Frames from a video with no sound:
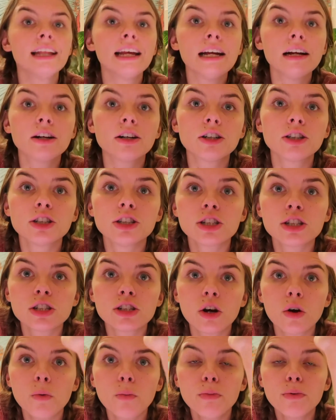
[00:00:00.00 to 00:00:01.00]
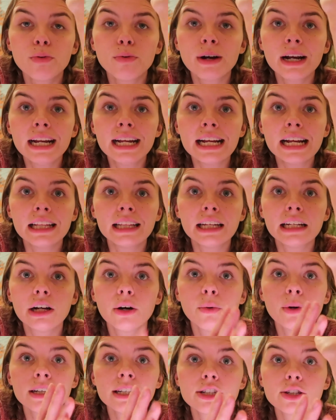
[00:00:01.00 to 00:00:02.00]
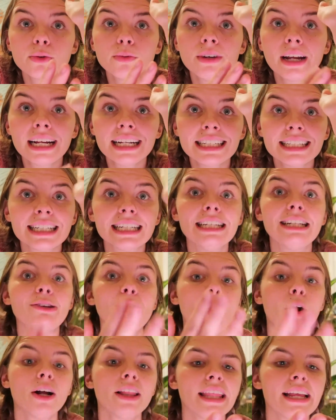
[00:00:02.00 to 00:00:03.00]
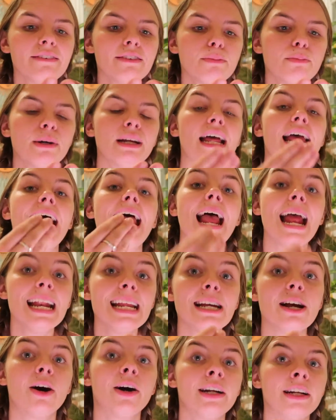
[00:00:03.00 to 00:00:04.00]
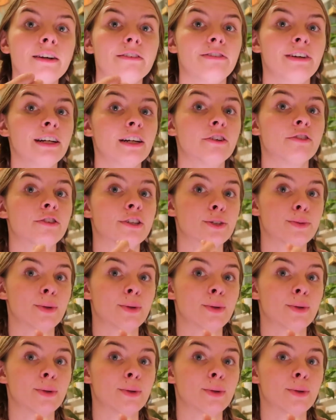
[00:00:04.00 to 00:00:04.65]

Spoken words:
They are just so pretty and they go on so nicely and you hardly have to put any on your finger for